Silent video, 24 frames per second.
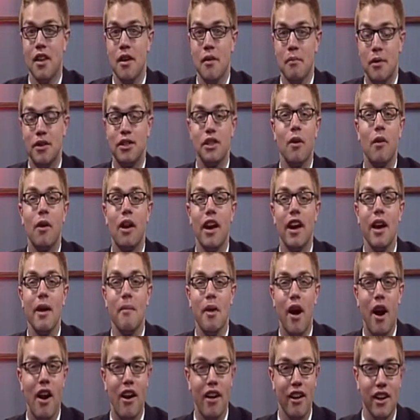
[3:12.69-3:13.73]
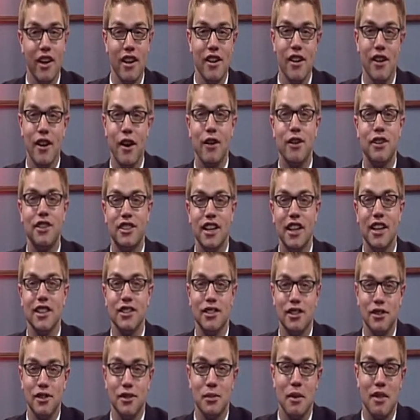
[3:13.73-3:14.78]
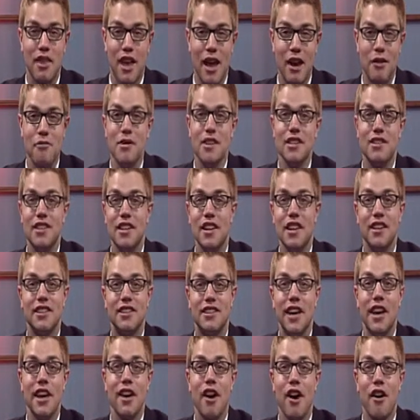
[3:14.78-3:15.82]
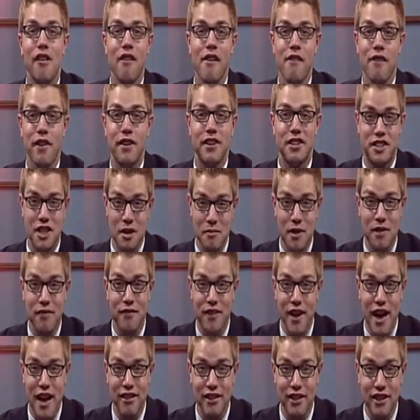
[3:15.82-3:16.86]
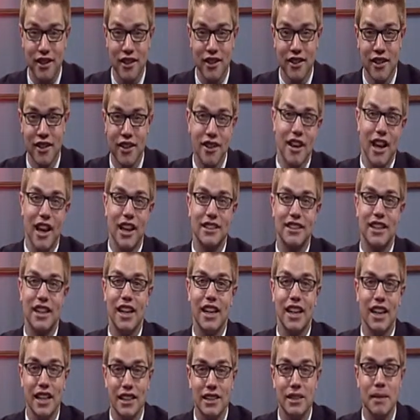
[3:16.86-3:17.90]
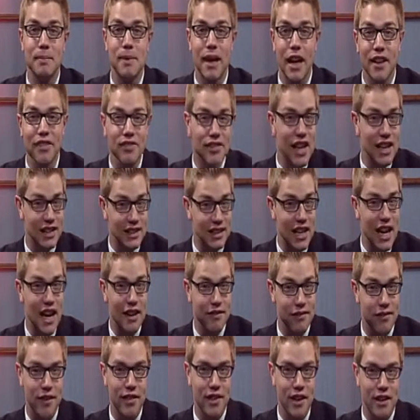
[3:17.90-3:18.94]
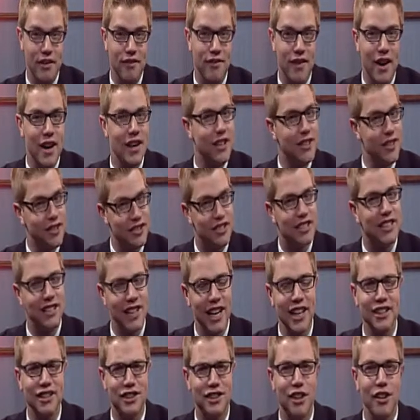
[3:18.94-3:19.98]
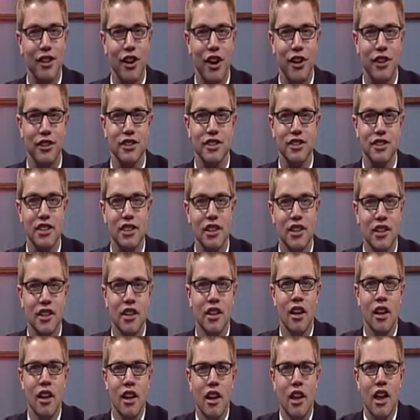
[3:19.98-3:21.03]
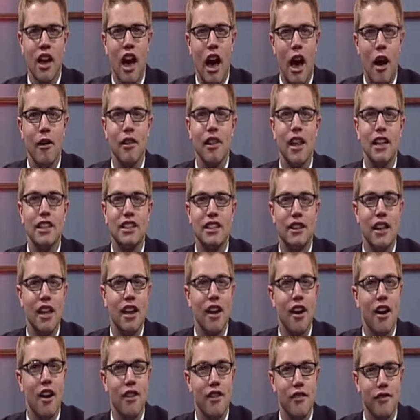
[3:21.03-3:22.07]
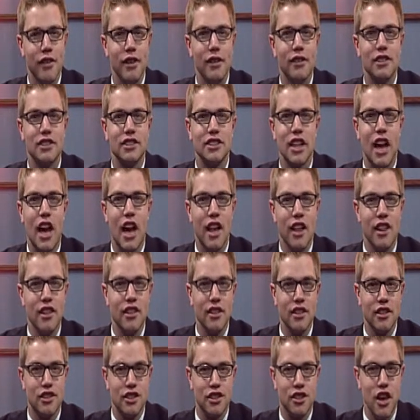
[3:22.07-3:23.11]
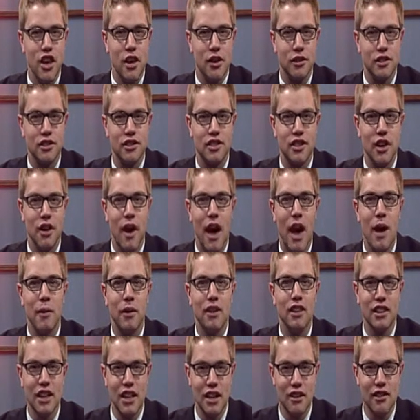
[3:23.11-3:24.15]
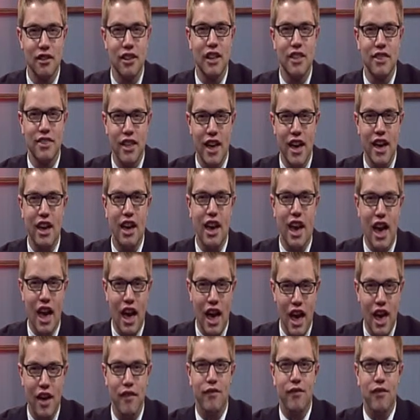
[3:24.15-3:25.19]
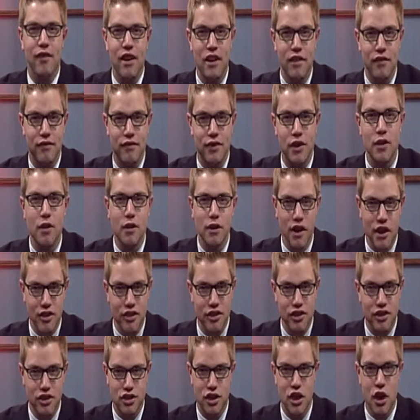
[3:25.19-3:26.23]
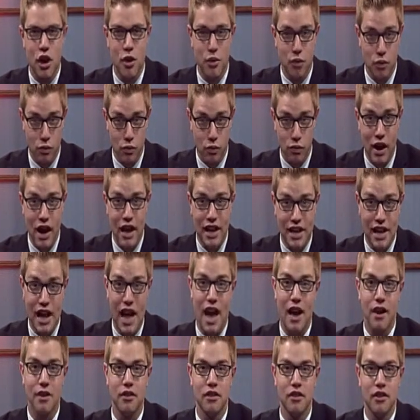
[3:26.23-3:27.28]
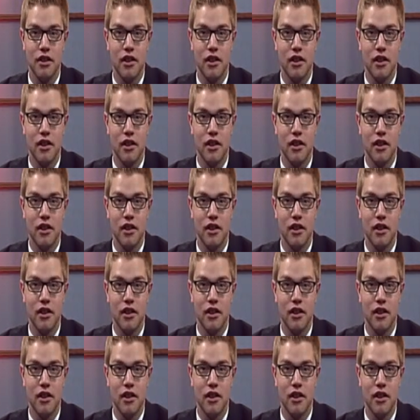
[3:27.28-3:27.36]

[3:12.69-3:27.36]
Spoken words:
But don't worry, I'm already in negotiations with NBC to take over for Jimmy Fallon, as it is about that time for them to find a new Tonight Show host. I would like to thank all the viewers on the show, so I will literally thank every viewer of the show right now.